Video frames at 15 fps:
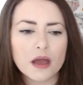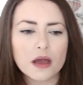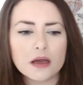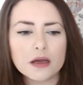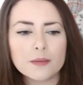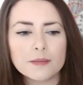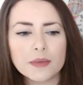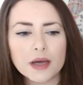
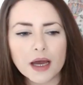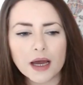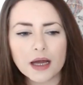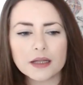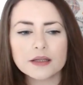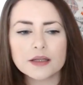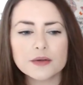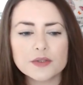
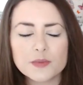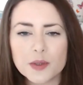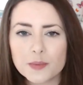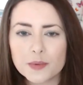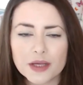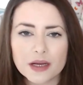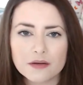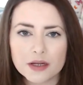And those
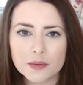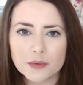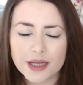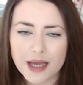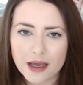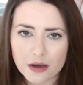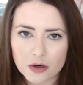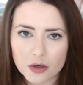people that I really want
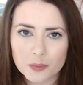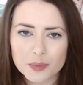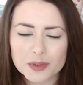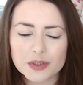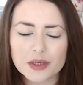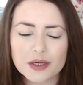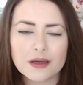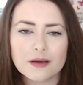to help.
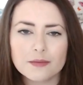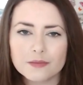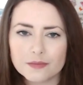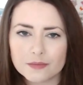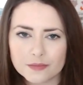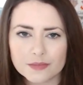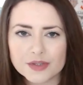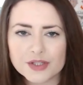
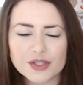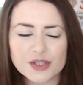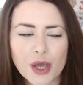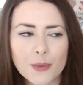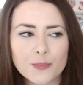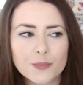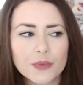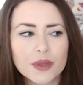So